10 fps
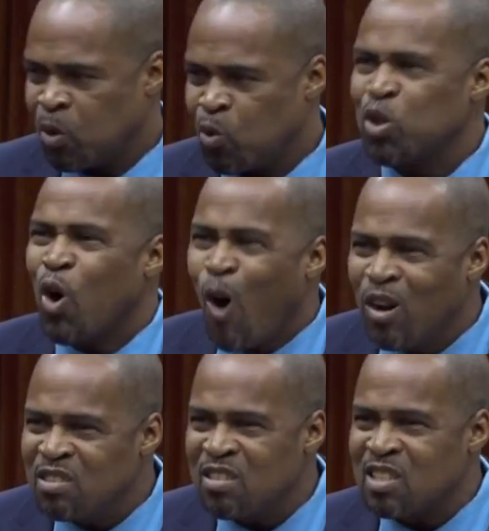who would
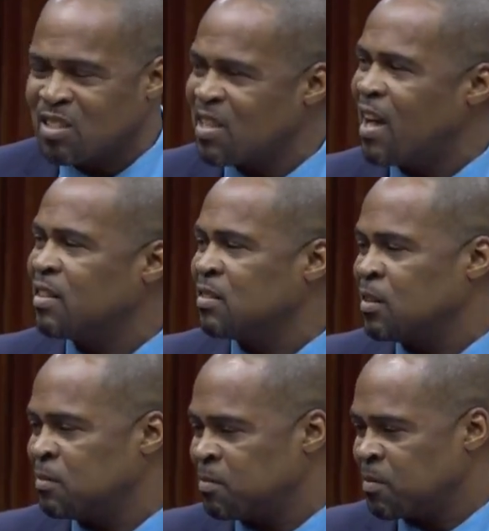understand
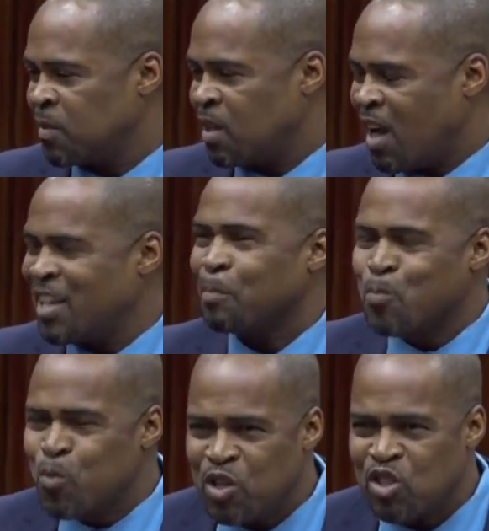and
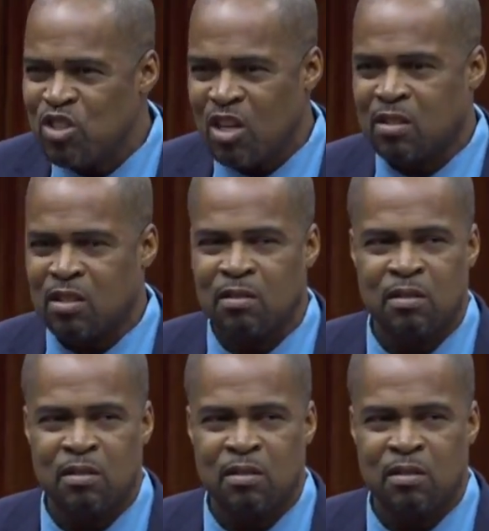appreciate